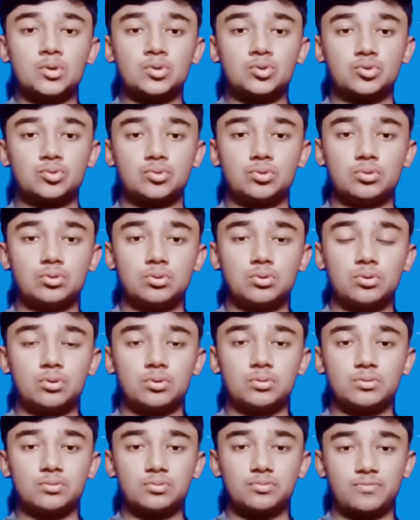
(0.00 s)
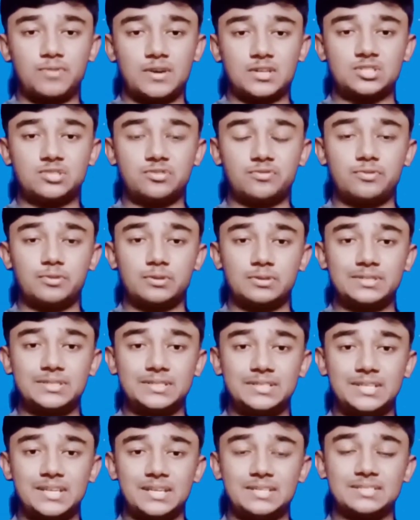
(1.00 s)
So first of all,
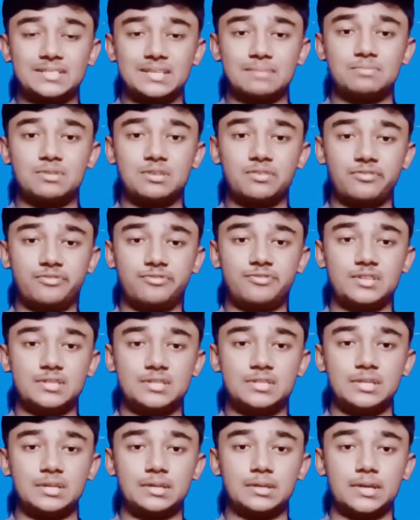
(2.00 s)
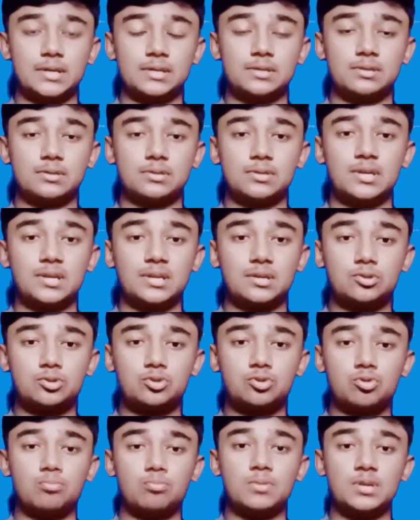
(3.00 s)
take something basic, right? There are
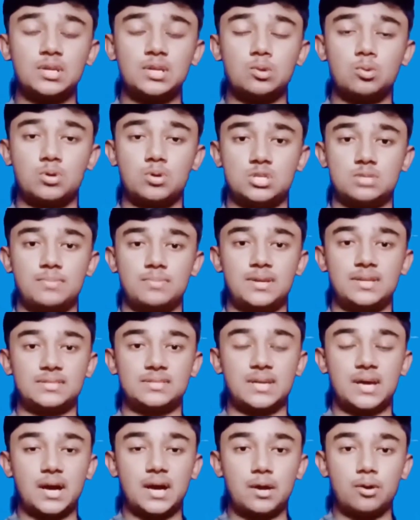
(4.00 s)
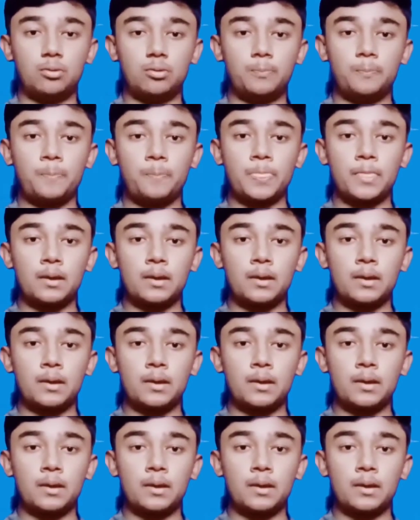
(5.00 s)
too many OH minus ion.